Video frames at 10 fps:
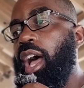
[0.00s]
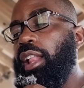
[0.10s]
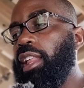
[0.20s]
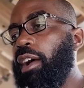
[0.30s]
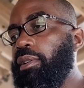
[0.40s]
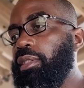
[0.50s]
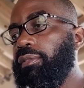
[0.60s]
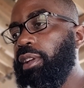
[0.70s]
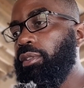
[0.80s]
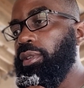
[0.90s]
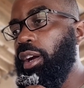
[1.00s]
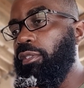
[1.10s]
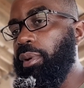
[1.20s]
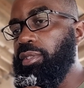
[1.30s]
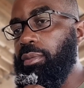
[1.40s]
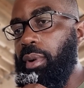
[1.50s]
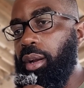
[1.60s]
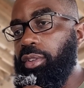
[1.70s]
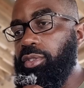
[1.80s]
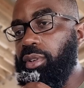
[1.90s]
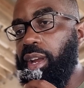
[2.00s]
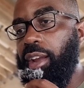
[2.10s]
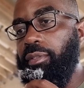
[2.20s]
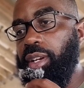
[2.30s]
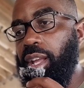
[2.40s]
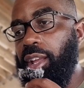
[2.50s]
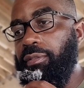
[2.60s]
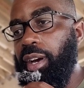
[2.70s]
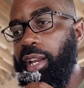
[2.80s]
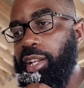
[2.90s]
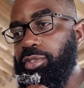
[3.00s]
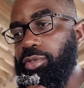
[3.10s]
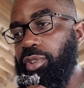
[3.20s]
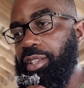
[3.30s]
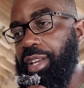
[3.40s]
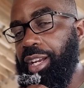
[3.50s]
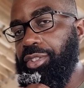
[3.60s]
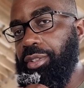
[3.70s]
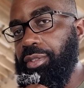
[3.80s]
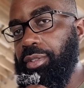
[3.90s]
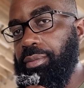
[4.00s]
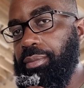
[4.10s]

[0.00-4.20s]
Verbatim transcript: allowing the federal government to monitor everyday financial transactions.